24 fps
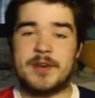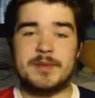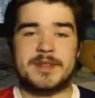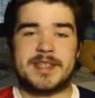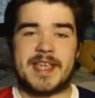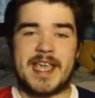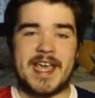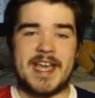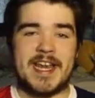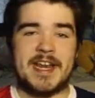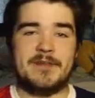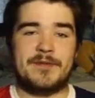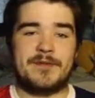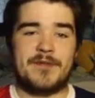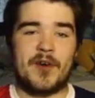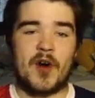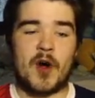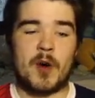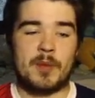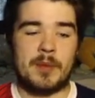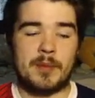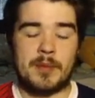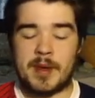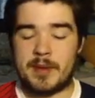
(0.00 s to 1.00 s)
him to get in
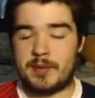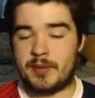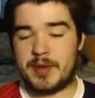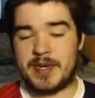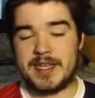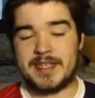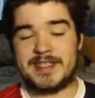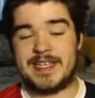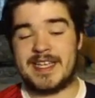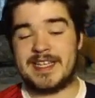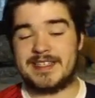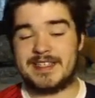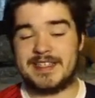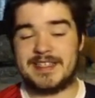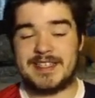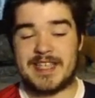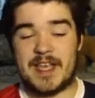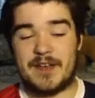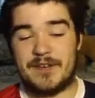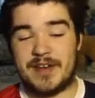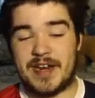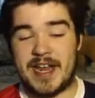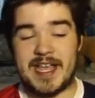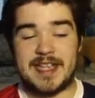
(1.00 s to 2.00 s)
form, and maybe when he's
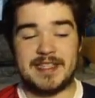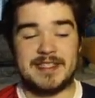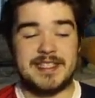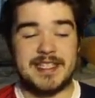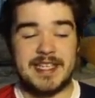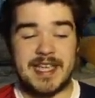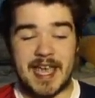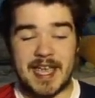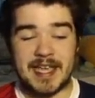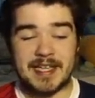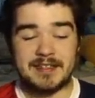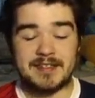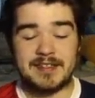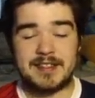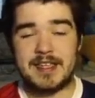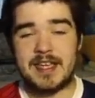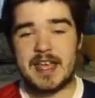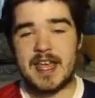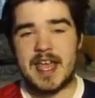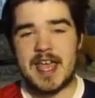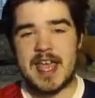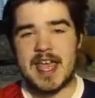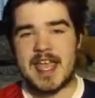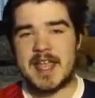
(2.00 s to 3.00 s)
87, 88,
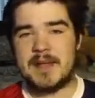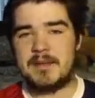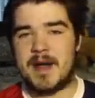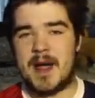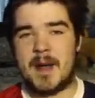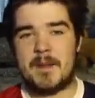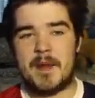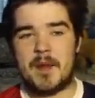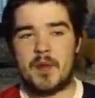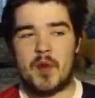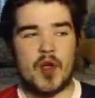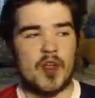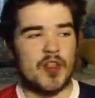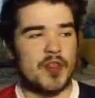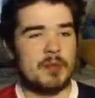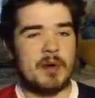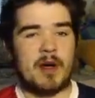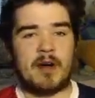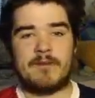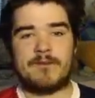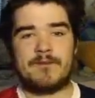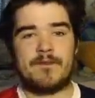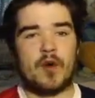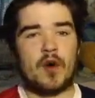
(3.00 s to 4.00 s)
he might be worth
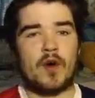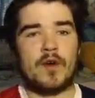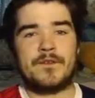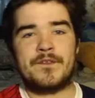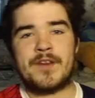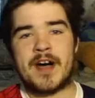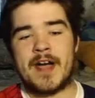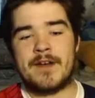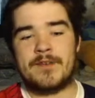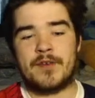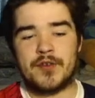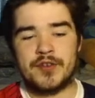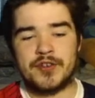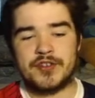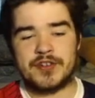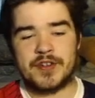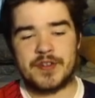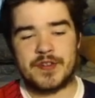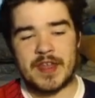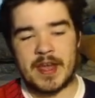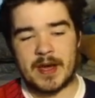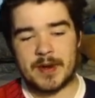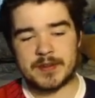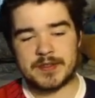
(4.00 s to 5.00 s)
about 400,000 or
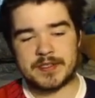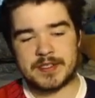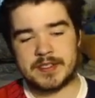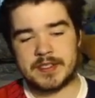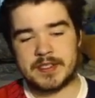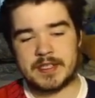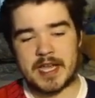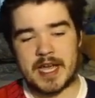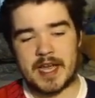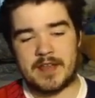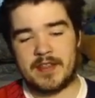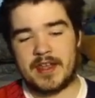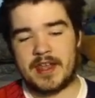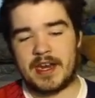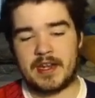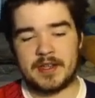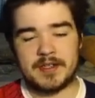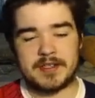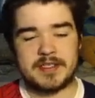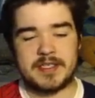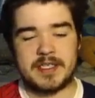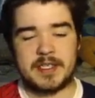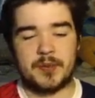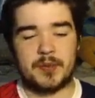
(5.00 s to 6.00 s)
500,000, and then I'll
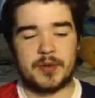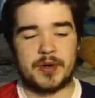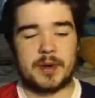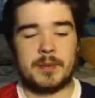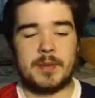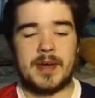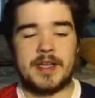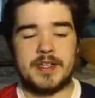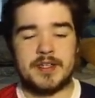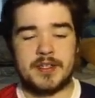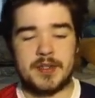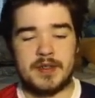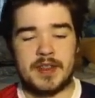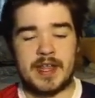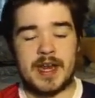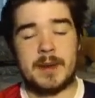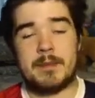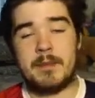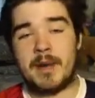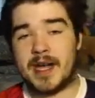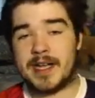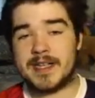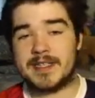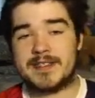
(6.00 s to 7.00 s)
see what I might do then. I
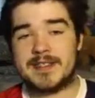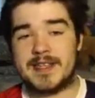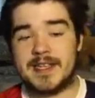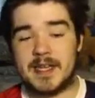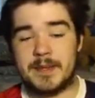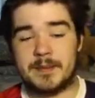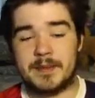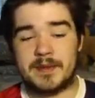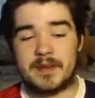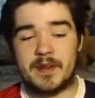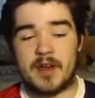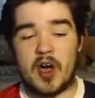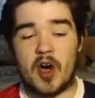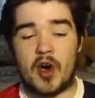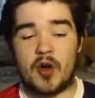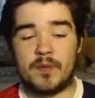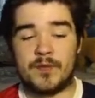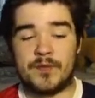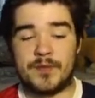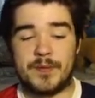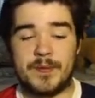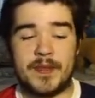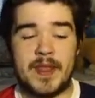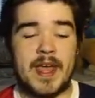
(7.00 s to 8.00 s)
might sell him on
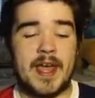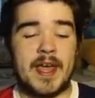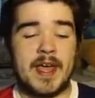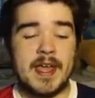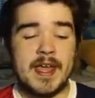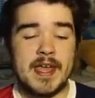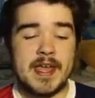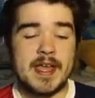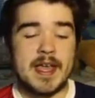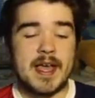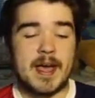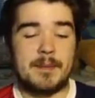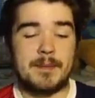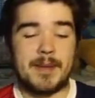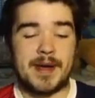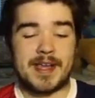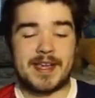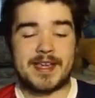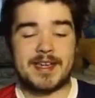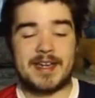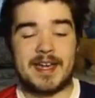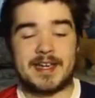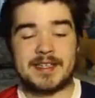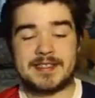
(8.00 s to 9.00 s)
from there and
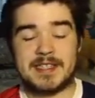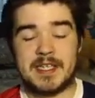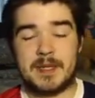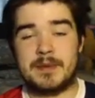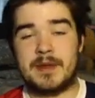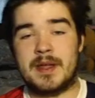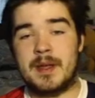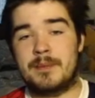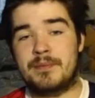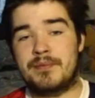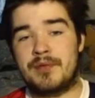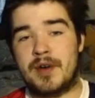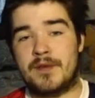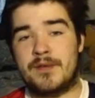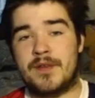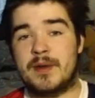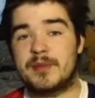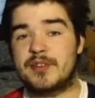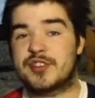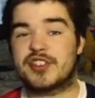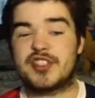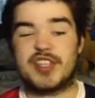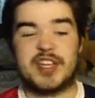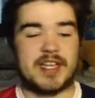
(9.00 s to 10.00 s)
make a nice little bit of profit. I'm
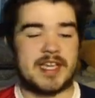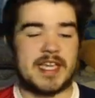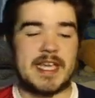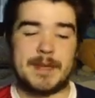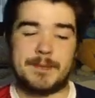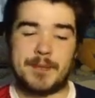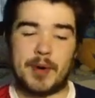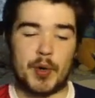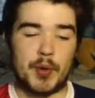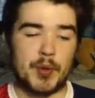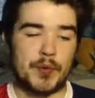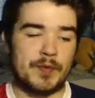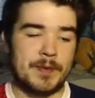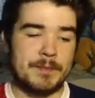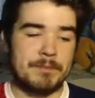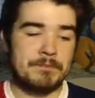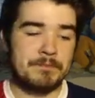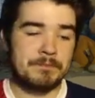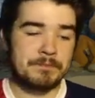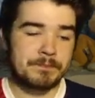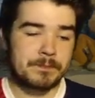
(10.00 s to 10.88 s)
just going to keep hold of him